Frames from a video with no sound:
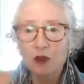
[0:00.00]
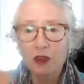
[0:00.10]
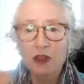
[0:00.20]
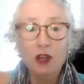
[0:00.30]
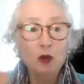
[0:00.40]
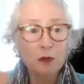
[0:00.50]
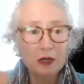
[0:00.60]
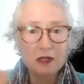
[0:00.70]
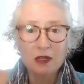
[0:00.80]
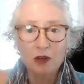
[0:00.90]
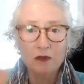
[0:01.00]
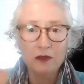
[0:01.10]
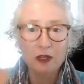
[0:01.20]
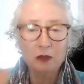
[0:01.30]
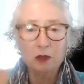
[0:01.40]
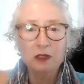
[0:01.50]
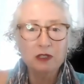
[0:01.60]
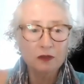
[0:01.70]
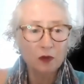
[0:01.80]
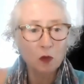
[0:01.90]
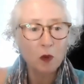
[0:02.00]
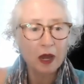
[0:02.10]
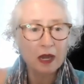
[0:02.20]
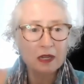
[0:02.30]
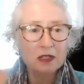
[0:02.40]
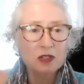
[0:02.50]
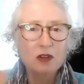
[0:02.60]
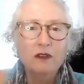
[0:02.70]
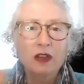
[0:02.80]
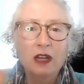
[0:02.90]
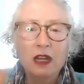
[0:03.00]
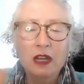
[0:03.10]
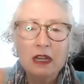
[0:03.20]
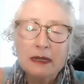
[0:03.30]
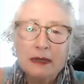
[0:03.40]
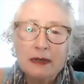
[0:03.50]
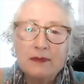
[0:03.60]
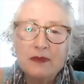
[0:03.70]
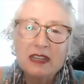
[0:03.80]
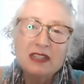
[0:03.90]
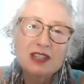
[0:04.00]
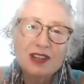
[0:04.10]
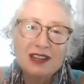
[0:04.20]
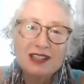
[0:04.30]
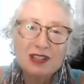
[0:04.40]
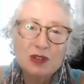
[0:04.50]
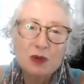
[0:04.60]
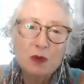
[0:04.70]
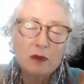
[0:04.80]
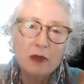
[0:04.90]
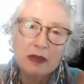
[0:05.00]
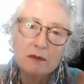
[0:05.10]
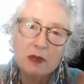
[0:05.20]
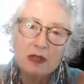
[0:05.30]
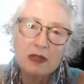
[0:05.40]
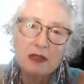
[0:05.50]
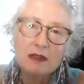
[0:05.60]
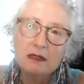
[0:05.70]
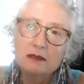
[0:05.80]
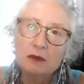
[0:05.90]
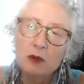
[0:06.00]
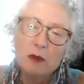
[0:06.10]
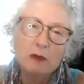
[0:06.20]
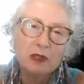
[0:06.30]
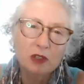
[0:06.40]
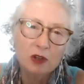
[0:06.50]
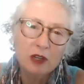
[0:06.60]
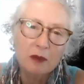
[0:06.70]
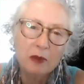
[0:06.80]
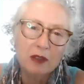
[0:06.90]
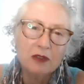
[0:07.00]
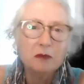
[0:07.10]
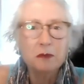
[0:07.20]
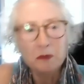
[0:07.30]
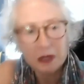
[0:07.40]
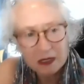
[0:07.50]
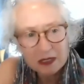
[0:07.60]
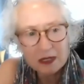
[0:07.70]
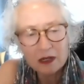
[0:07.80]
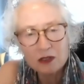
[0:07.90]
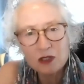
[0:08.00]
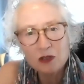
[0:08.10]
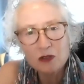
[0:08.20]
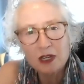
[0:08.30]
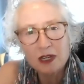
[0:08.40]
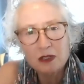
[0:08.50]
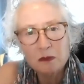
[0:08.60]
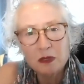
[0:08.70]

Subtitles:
therapies that are available in different ways. Do you have any insights into what we might be learning about the B cells, the cutaneous B